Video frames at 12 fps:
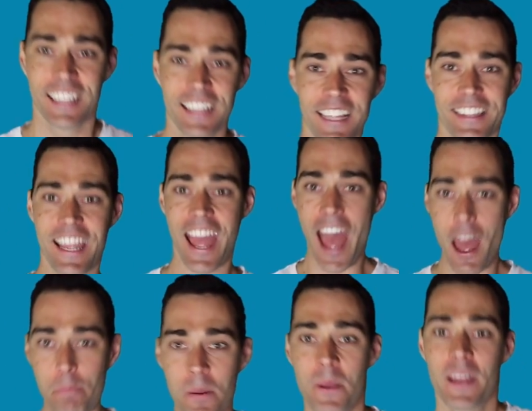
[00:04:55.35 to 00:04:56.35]
that the
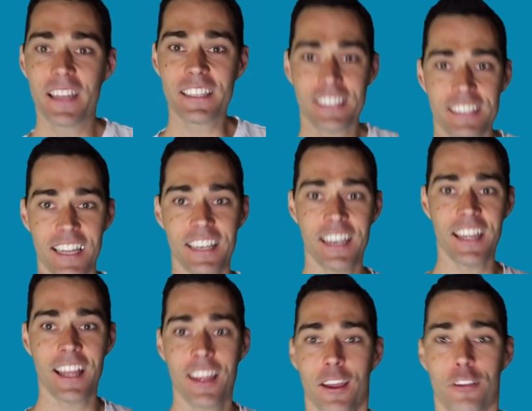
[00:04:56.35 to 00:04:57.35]
app is
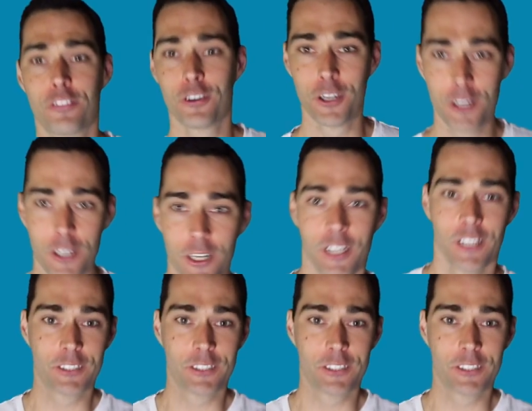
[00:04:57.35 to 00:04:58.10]
sending through